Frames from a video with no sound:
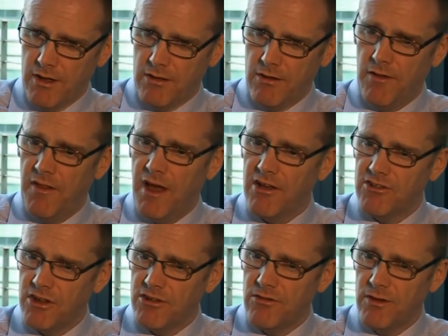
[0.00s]
that the
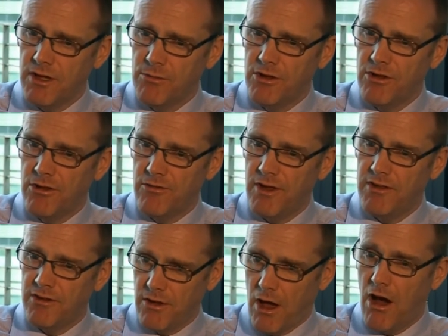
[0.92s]
assets available to the
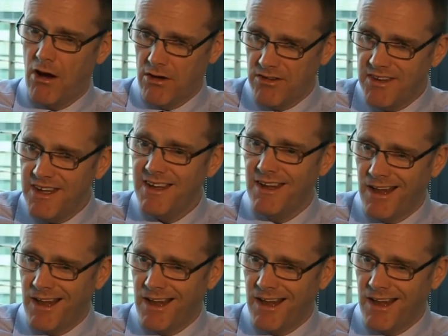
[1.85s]
defendant are indeed